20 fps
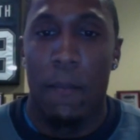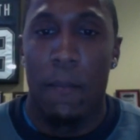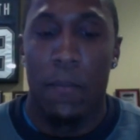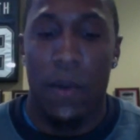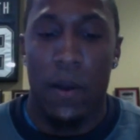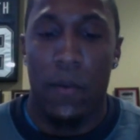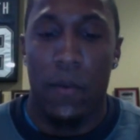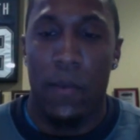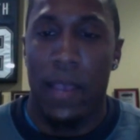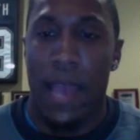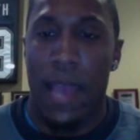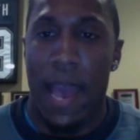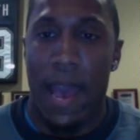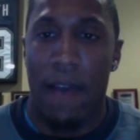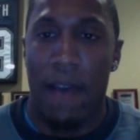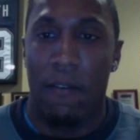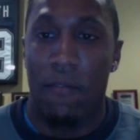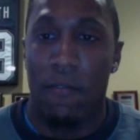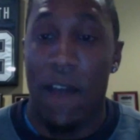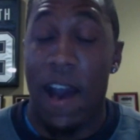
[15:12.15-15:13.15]
But we
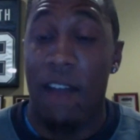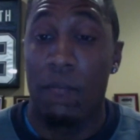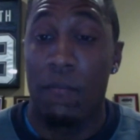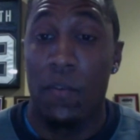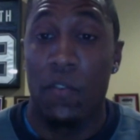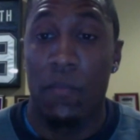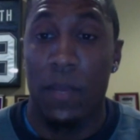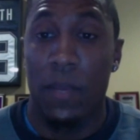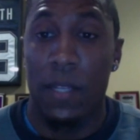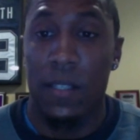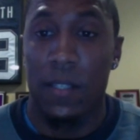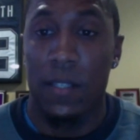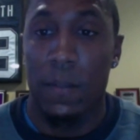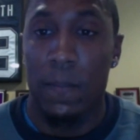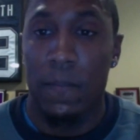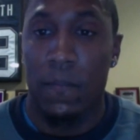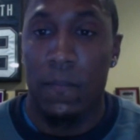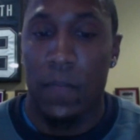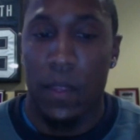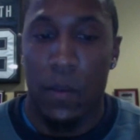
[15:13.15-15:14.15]
have 5
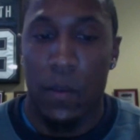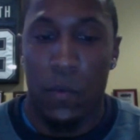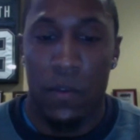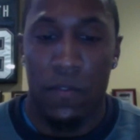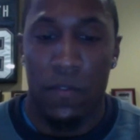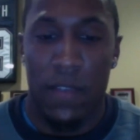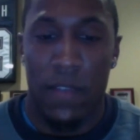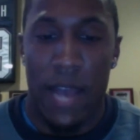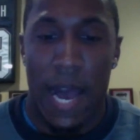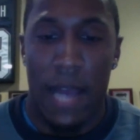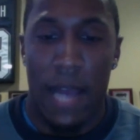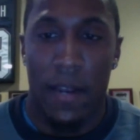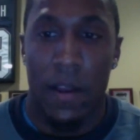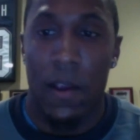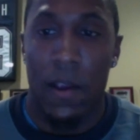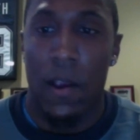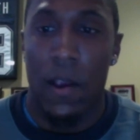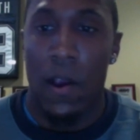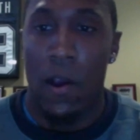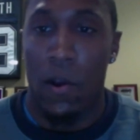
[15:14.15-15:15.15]
movements. We've got
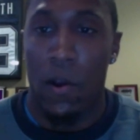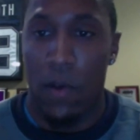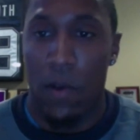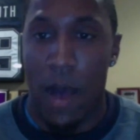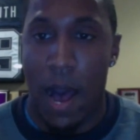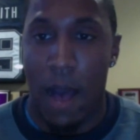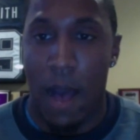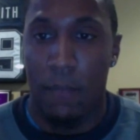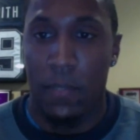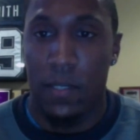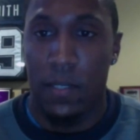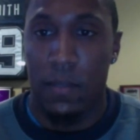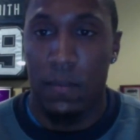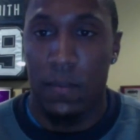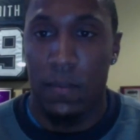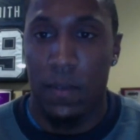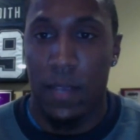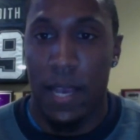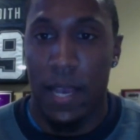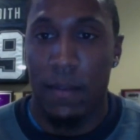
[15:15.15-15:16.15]
hurdle
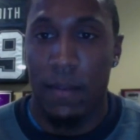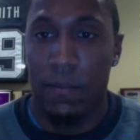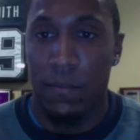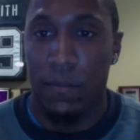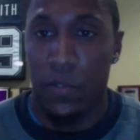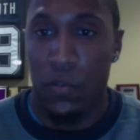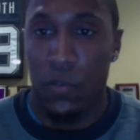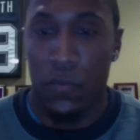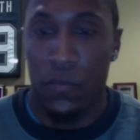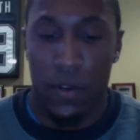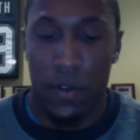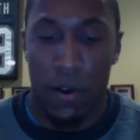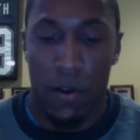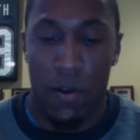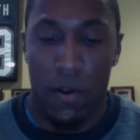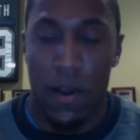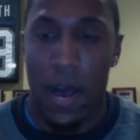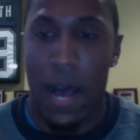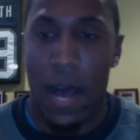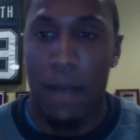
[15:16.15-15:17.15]
hops, okay, 2-foot
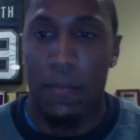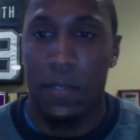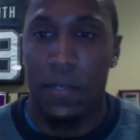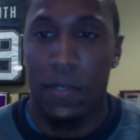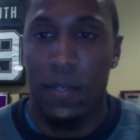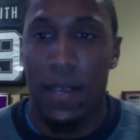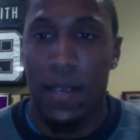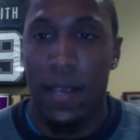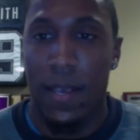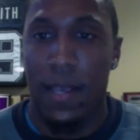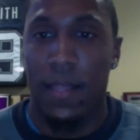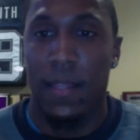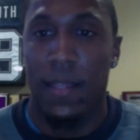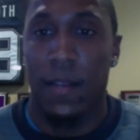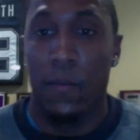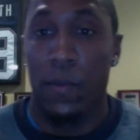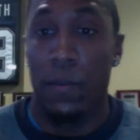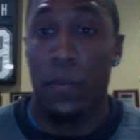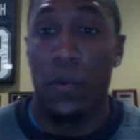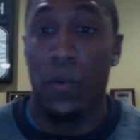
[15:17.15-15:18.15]
hurdle hops.
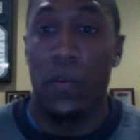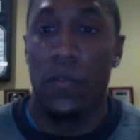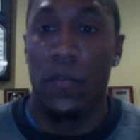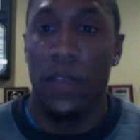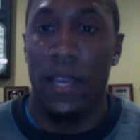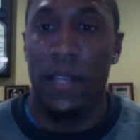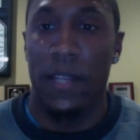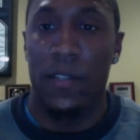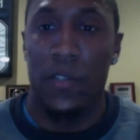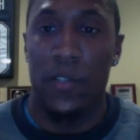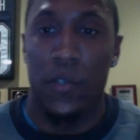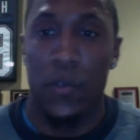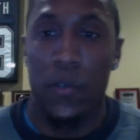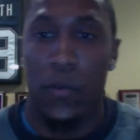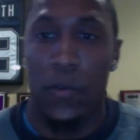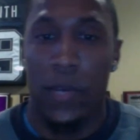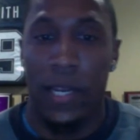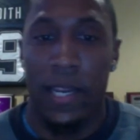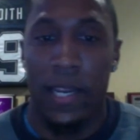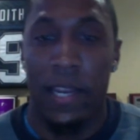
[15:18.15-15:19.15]
Then we move
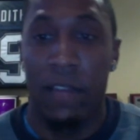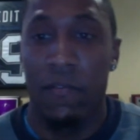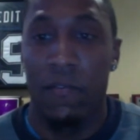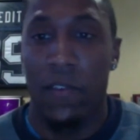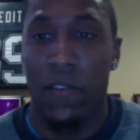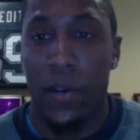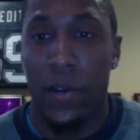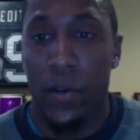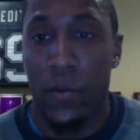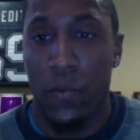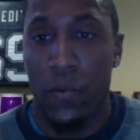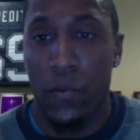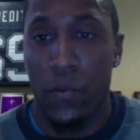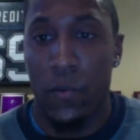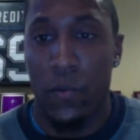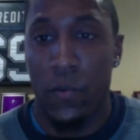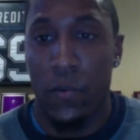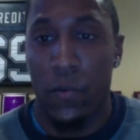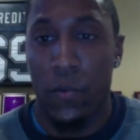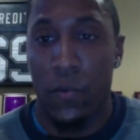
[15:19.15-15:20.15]
into an inverted
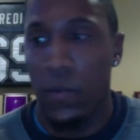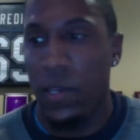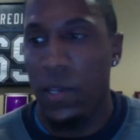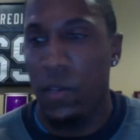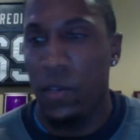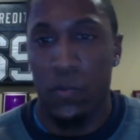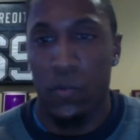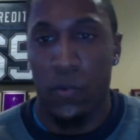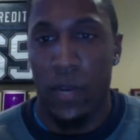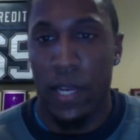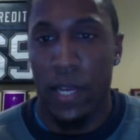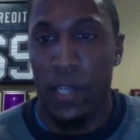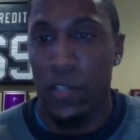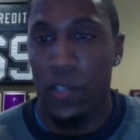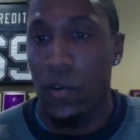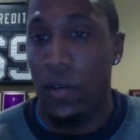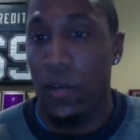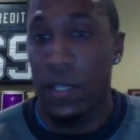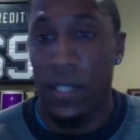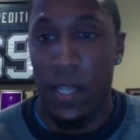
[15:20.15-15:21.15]
row, so we use rings
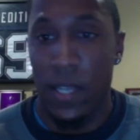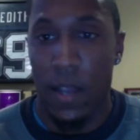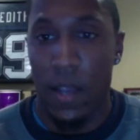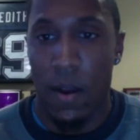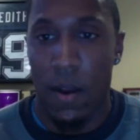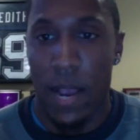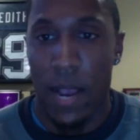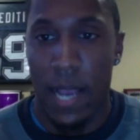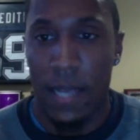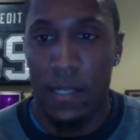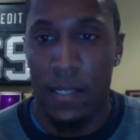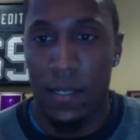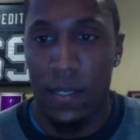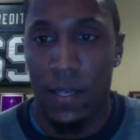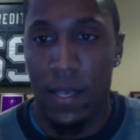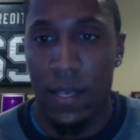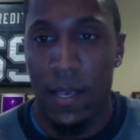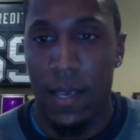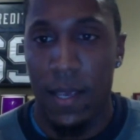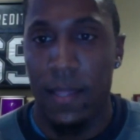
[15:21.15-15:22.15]
or a
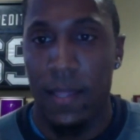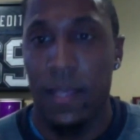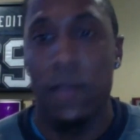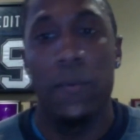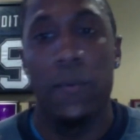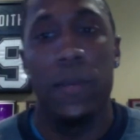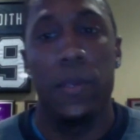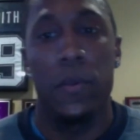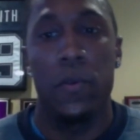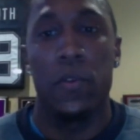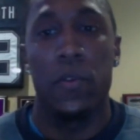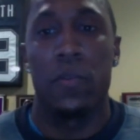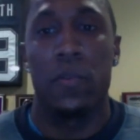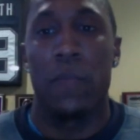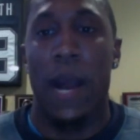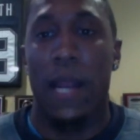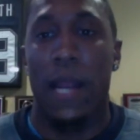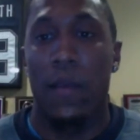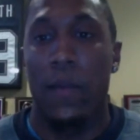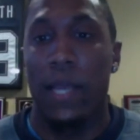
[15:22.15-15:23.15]
TRX. Then we use
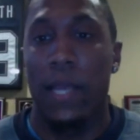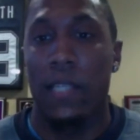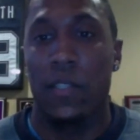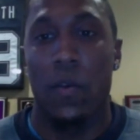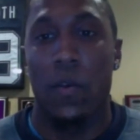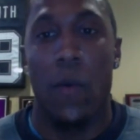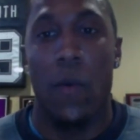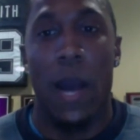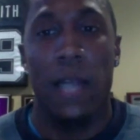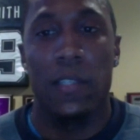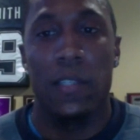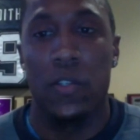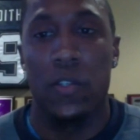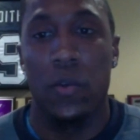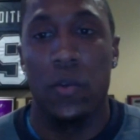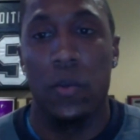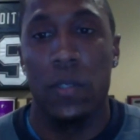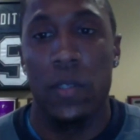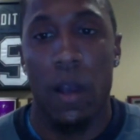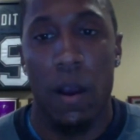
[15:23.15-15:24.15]
body weight squats
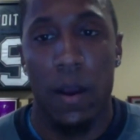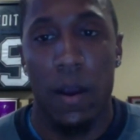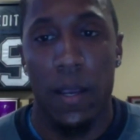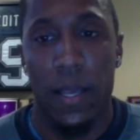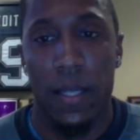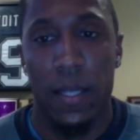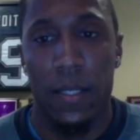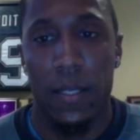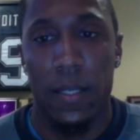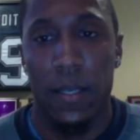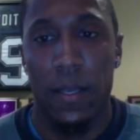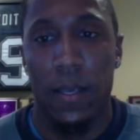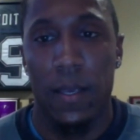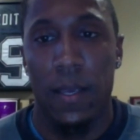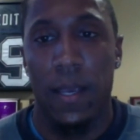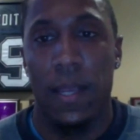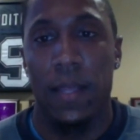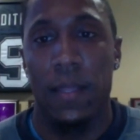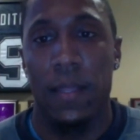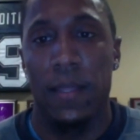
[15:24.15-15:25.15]
to a target,
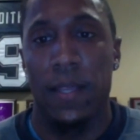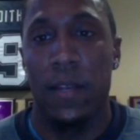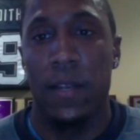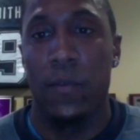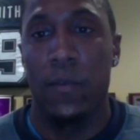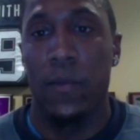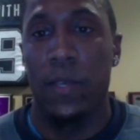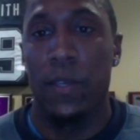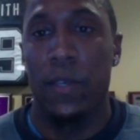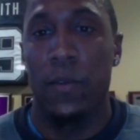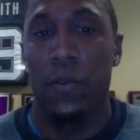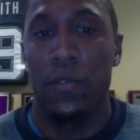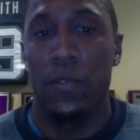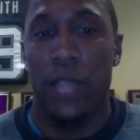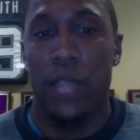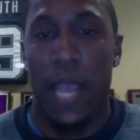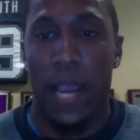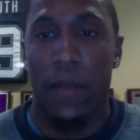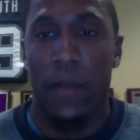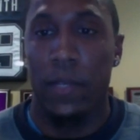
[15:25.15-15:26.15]
and then we use
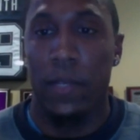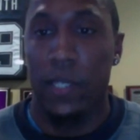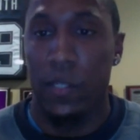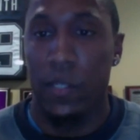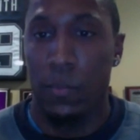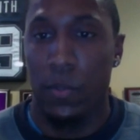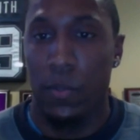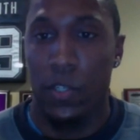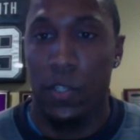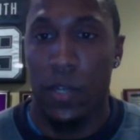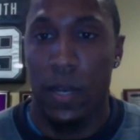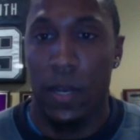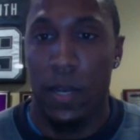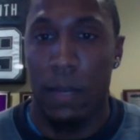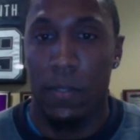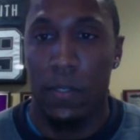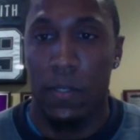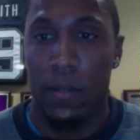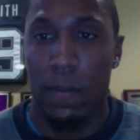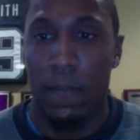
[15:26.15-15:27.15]
hand release
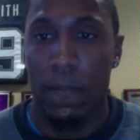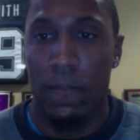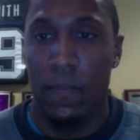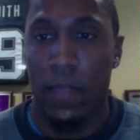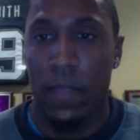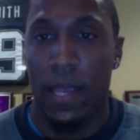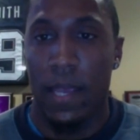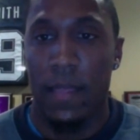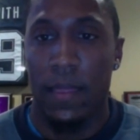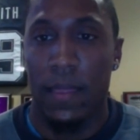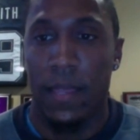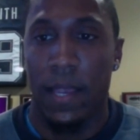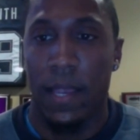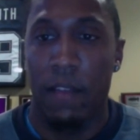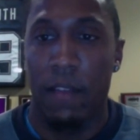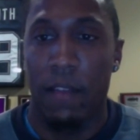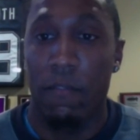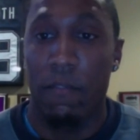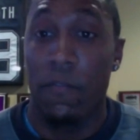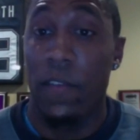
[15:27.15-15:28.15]
push-ups, and
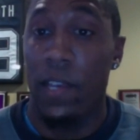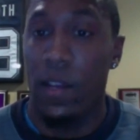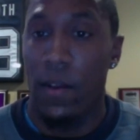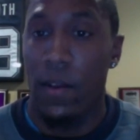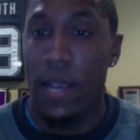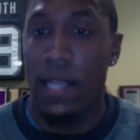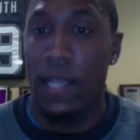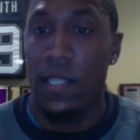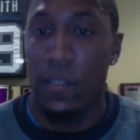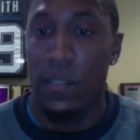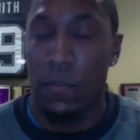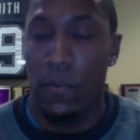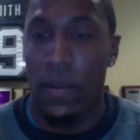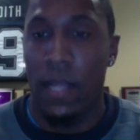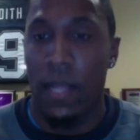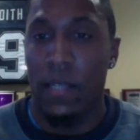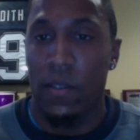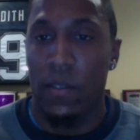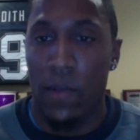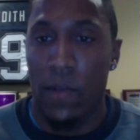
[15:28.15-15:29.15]
then figure 8
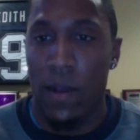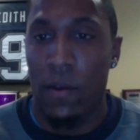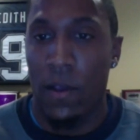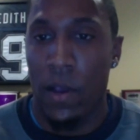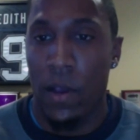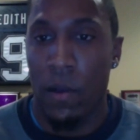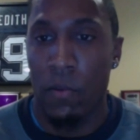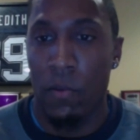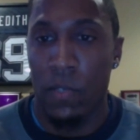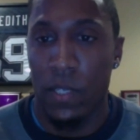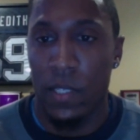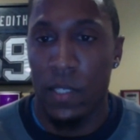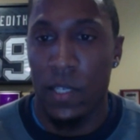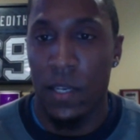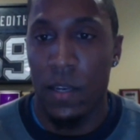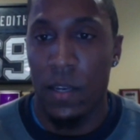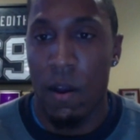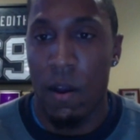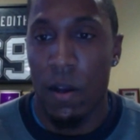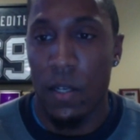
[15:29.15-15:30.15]
sprints around cones at
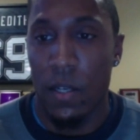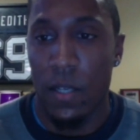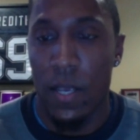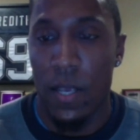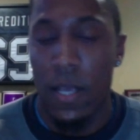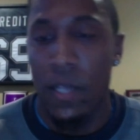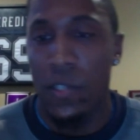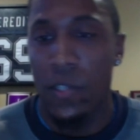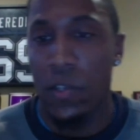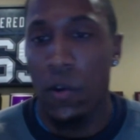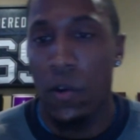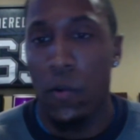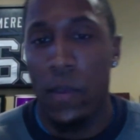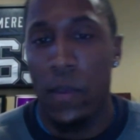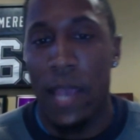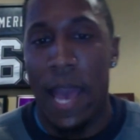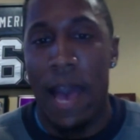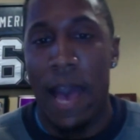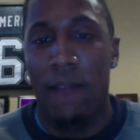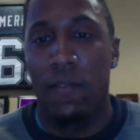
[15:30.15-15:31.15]
10 yards. So
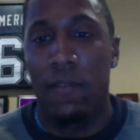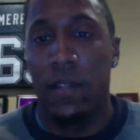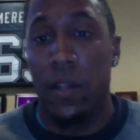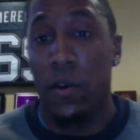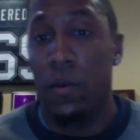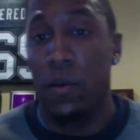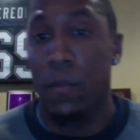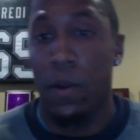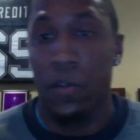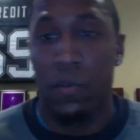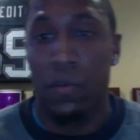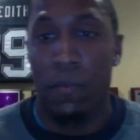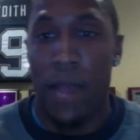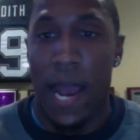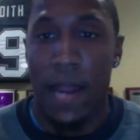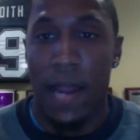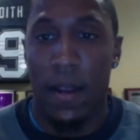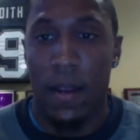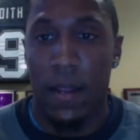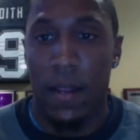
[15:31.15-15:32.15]
we have a locomotion
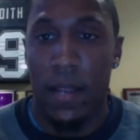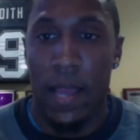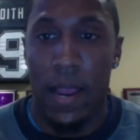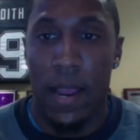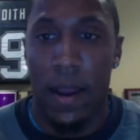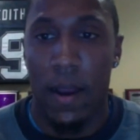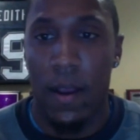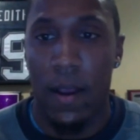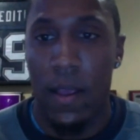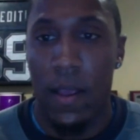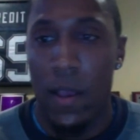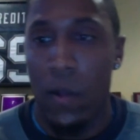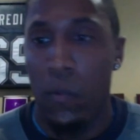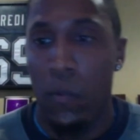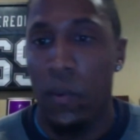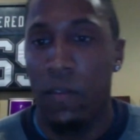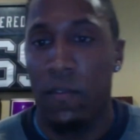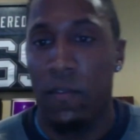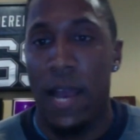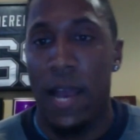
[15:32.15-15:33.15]
pattern in there.
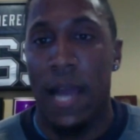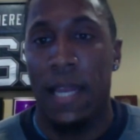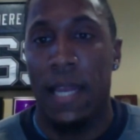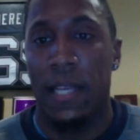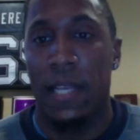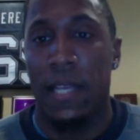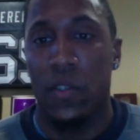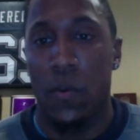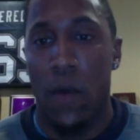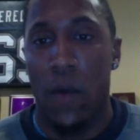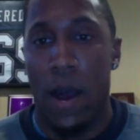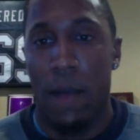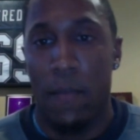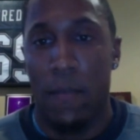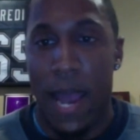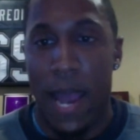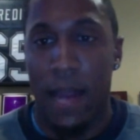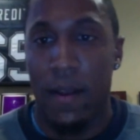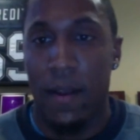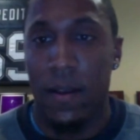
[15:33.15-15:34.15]
We've got a squat
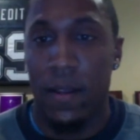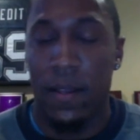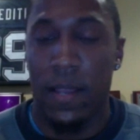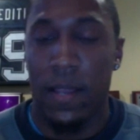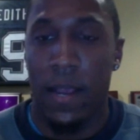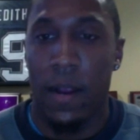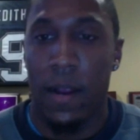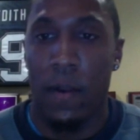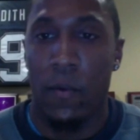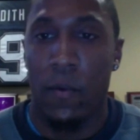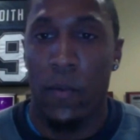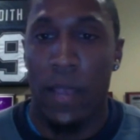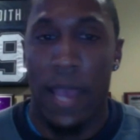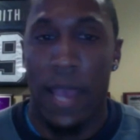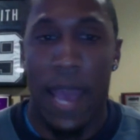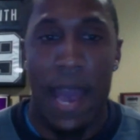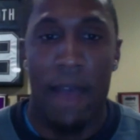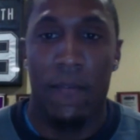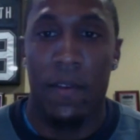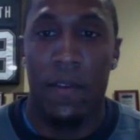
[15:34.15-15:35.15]
pattern in there. We
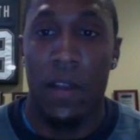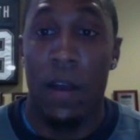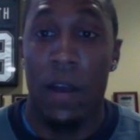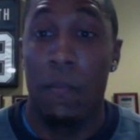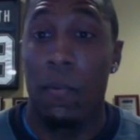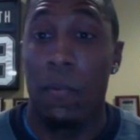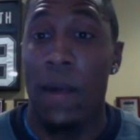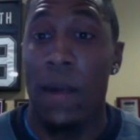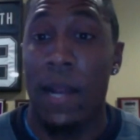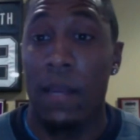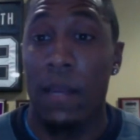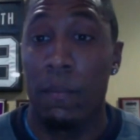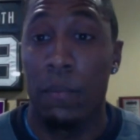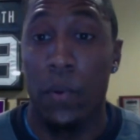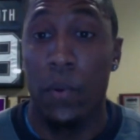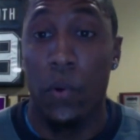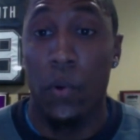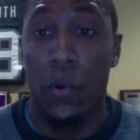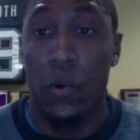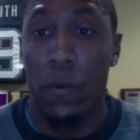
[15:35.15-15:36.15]
have an upper body
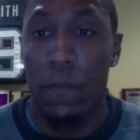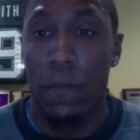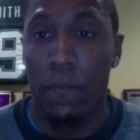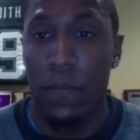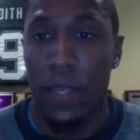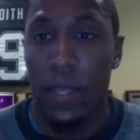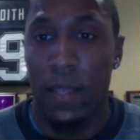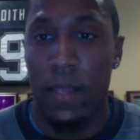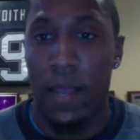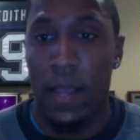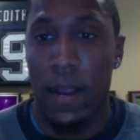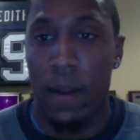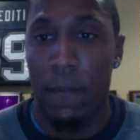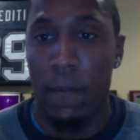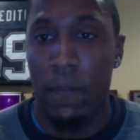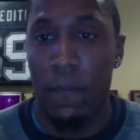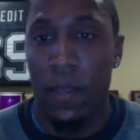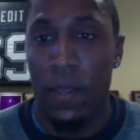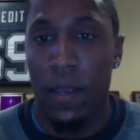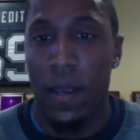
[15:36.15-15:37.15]
pull in
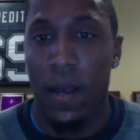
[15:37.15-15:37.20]
there.